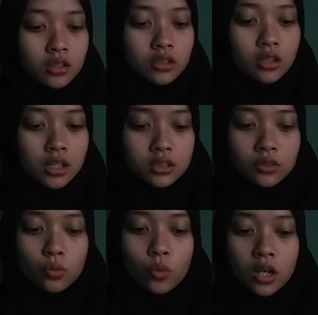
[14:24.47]
not
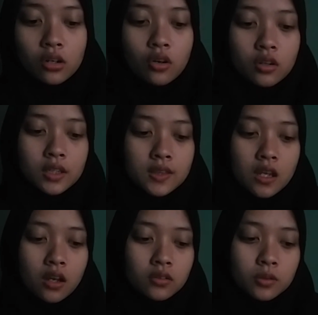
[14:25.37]
one or the
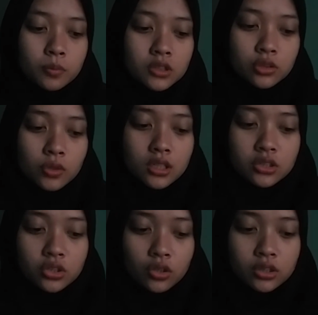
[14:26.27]
other between a
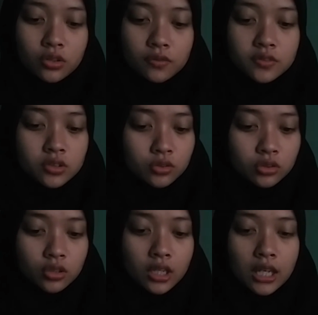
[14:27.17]
choice of
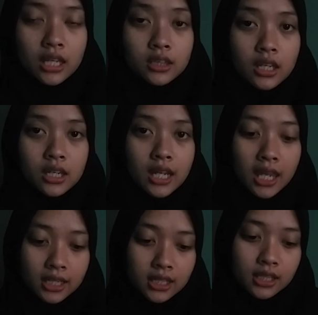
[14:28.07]
two, and then
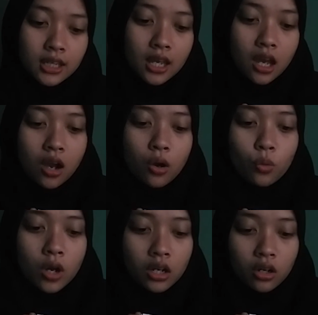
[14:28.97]
any,
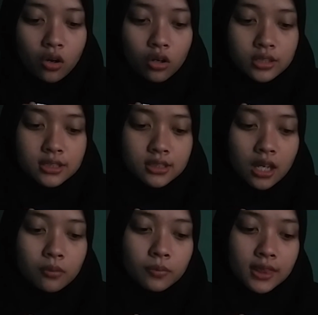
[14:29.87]
one or
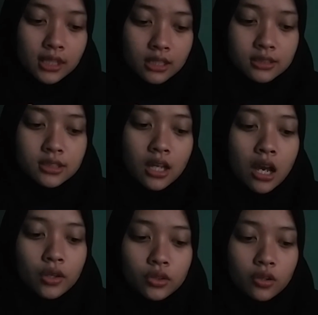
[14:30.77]
some things
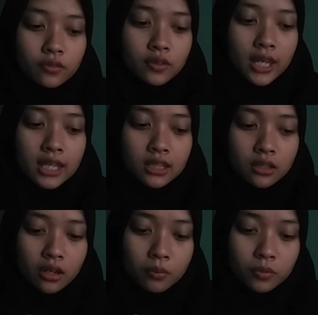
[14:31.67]
out of any
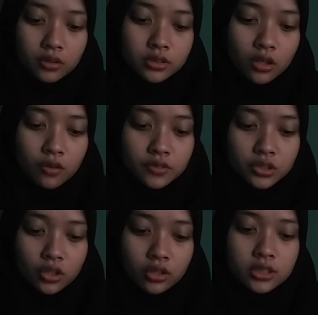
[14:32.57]
numbers of
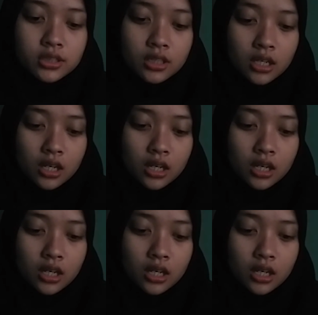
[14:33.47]
choice.